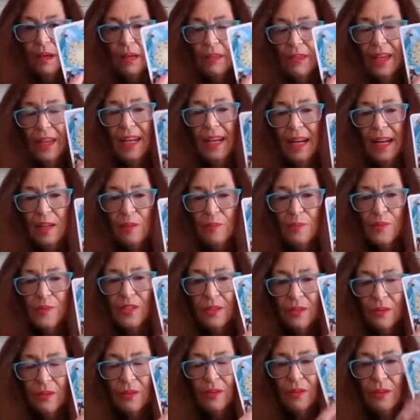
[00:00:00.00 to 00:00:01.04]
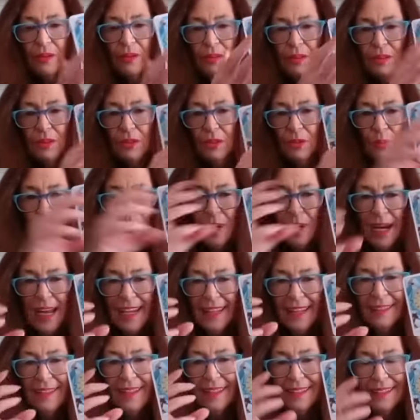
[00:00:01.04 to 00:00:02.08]
I think it helps to
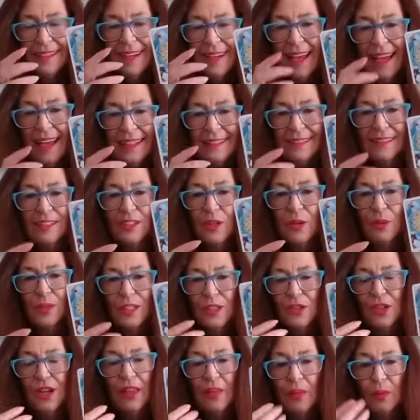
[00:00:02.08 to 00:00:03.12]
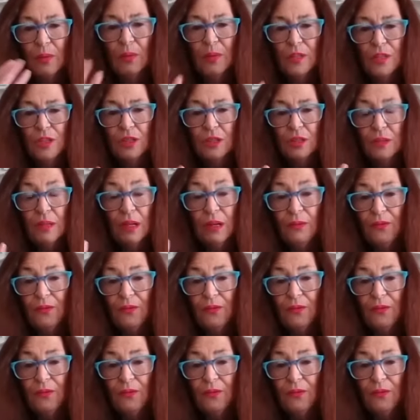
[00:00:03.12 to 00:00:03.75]
relate these cards to each other, which is,